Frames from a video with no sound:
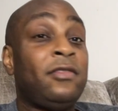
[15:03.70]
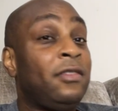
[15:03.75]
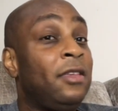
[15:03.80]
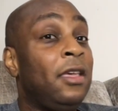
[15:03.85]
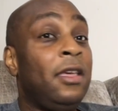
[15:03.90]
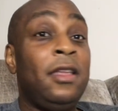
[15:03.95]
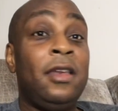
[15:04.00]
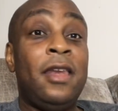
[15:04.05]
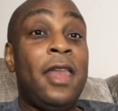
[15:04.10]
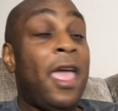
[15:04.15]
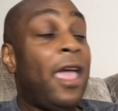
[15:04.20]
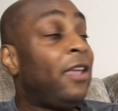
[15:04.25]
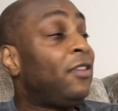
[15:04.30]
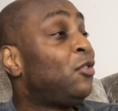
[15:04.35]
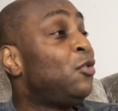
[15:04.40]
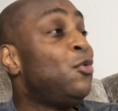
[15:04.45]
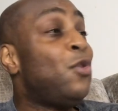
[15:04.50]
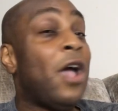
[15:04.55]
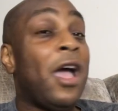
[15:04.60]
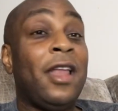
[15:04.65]
Next,
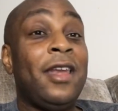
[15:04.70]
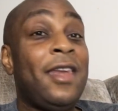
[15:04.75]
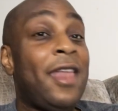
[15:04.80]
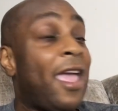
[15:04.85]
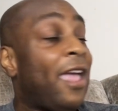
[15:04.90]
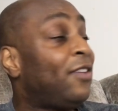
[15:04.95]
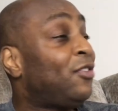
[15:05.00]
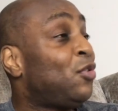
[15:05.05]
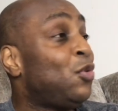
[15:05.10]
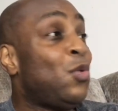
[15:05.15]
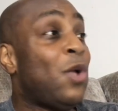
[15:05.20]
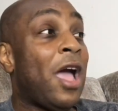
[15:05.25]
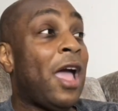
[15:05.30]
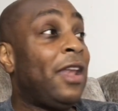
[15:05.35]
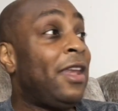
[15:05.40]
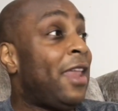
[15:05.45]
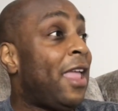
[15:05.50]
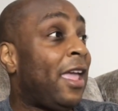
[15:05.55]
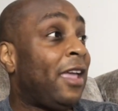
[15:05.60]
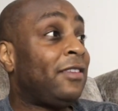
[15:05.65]
who got next? Who got
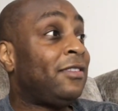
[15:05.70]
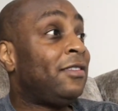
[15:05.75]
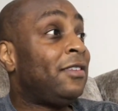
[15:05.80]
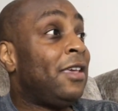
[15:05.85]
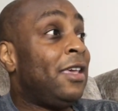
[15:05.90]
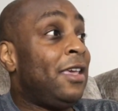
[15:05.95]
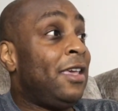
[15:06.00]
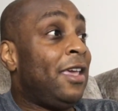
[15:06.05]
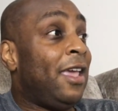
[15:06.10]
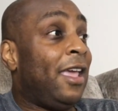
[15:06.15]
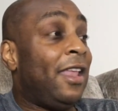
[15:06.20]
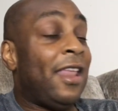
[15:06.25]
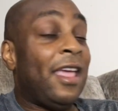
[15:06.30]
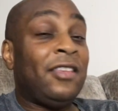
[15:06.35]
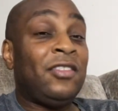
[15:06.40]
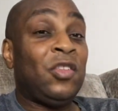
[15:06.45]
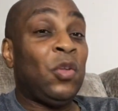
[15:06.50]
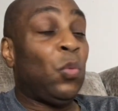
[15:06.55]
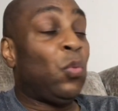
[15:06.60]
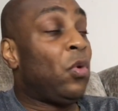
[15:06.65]
next? And that's
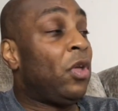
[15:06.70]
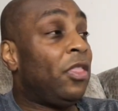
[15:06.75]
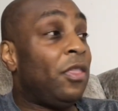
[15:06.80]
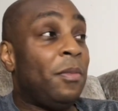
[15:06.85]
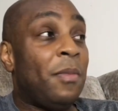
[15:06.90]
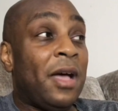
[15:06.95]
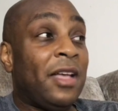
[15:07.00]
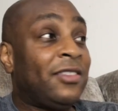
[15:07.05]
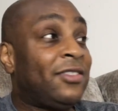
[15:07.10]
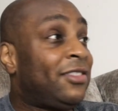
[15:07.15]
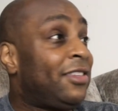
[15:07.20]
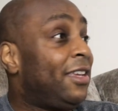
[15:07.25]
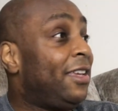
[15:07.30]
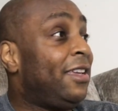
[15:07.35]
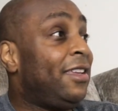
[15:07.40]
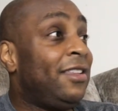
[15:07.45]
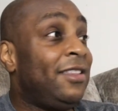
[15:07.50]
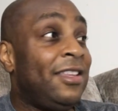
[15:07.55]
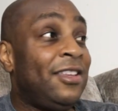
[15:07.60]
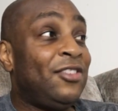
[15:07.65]
the rhythm I
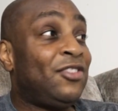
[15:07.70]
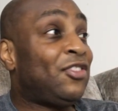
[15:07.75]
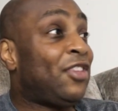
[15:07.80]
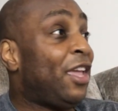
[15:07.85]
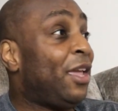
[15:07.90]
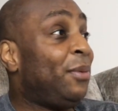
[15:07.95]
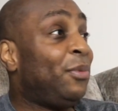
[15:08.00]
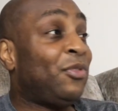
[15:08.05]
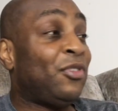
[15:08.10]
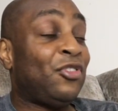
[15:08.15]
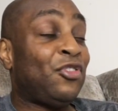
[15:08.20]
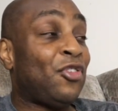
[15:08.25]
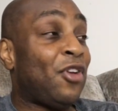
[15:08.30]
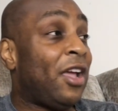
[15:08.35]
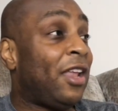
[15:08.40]
see these teams are trying to